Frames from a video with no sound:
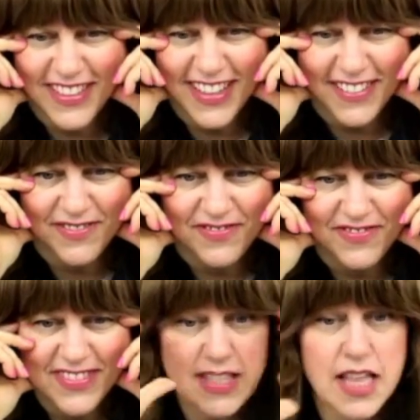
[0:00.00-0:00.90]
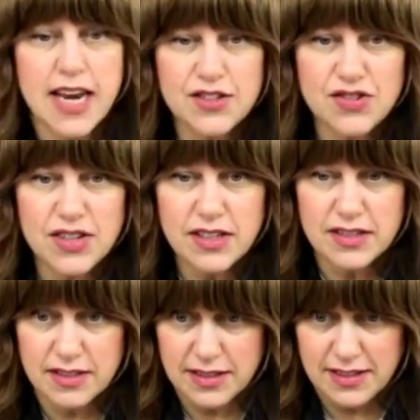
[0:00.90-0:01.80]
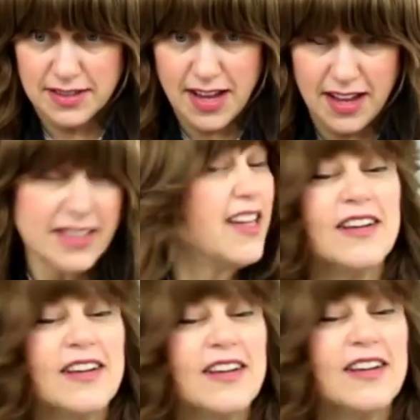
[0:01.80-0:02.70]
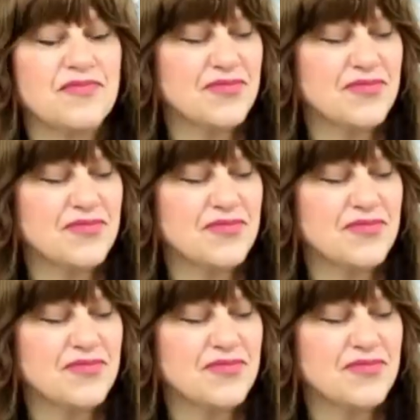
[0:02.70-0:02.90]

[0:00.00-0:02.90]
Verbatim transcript: good did that answer okay yeah, Yes,